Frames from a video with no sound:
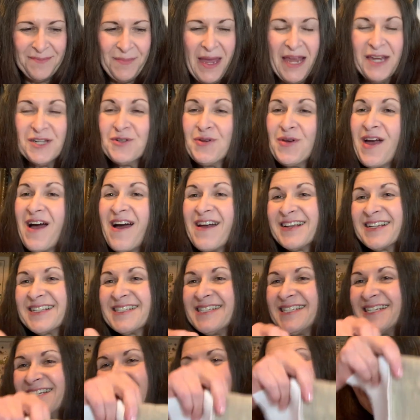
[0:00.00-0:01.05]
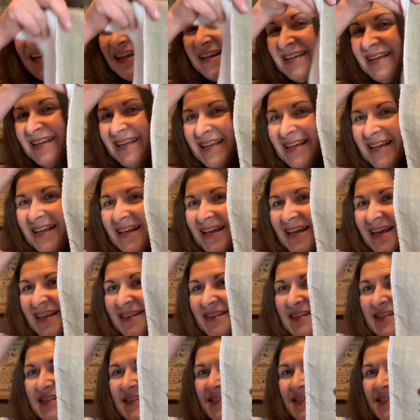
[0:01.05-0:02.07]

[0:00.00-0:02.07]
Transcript: Patriotic Stitching. This